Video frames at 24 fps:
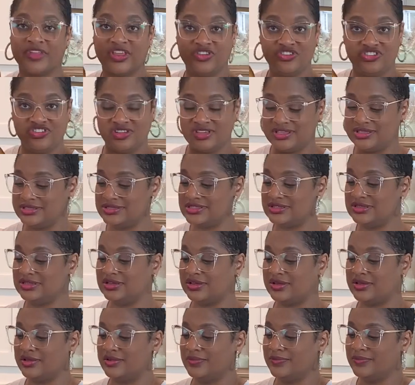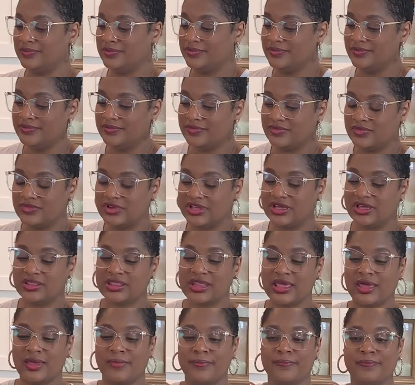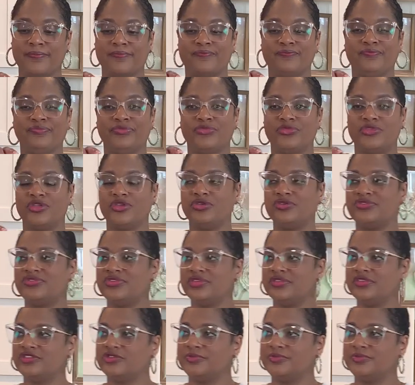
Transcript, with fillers: here she is. Look, look at that. Do you see this